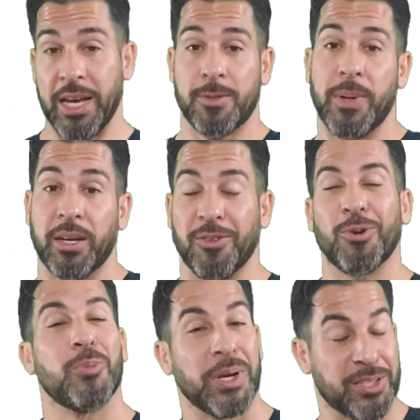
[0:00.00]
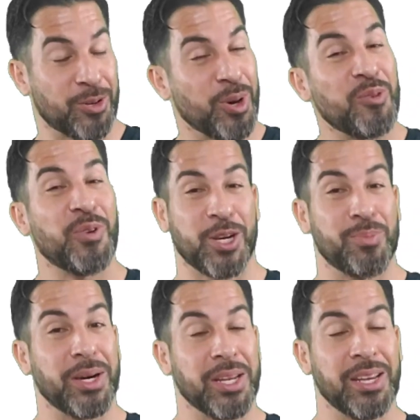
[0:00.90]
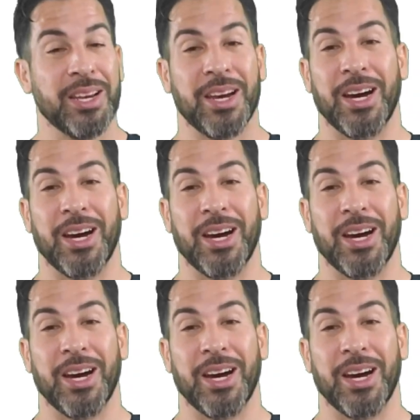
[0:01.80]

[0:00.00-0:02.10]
aspect of what makes a great fuck buddy.